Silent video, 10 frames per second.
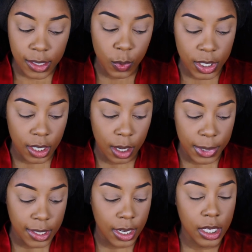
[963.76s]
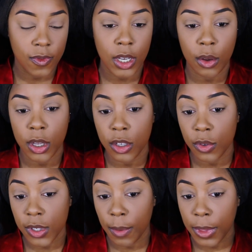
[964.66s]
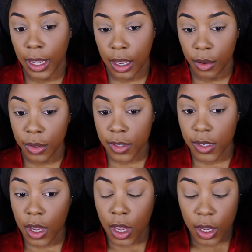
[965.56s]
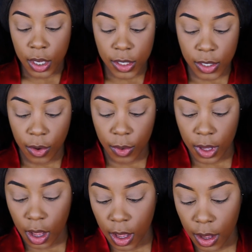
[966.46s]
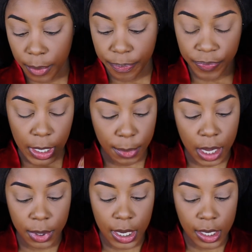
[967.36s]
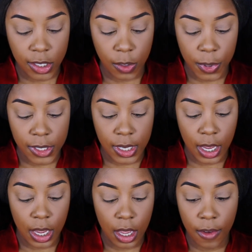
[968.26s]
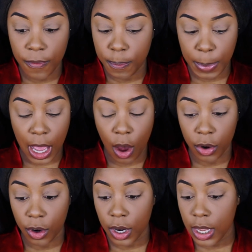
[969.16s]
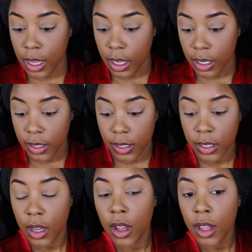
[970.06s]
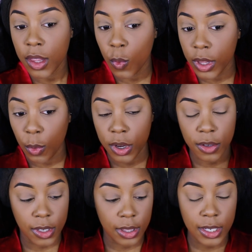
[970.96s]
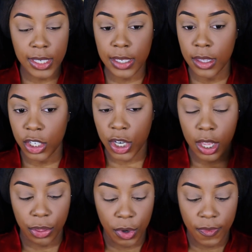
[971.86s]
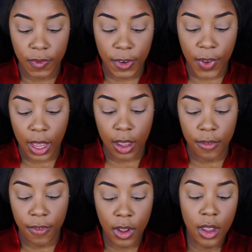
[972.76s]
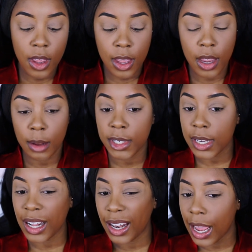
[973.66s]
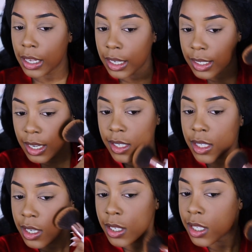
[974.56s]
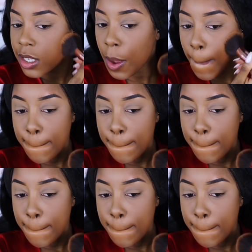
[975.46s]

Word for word: to switch it up in today's video and use something else so um, Maybelline Super Stay powder is the one that we're using this is in the shade 355 and I'm just gonna lightly dust this